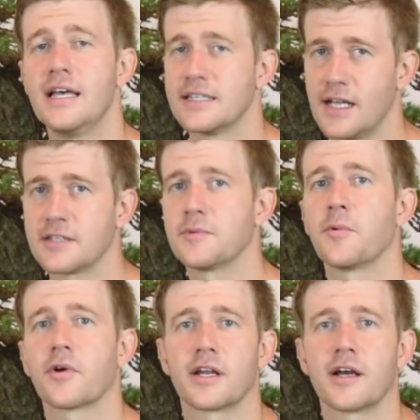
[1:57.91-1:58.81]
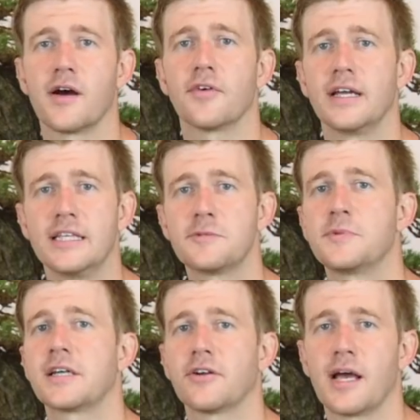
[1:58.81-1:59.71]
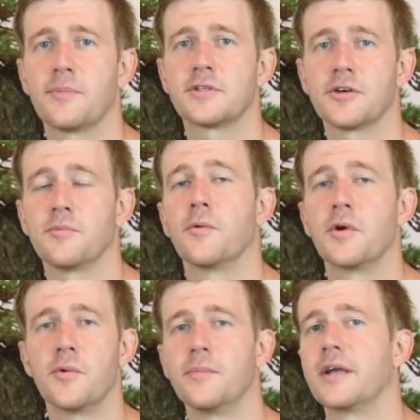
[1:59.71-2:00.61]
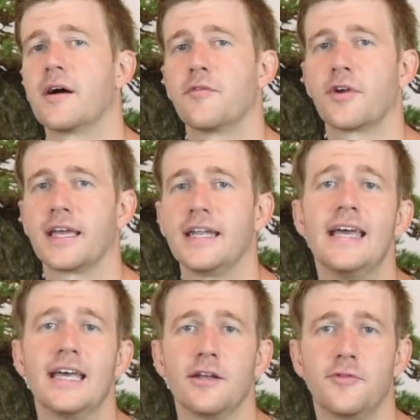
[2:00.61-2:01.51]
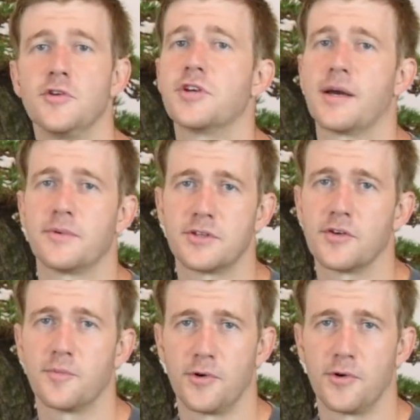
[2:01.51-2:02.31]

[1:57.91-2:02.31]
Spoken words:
It's not something we're going to cover in this particular episode, but we will be covering it in a future episode of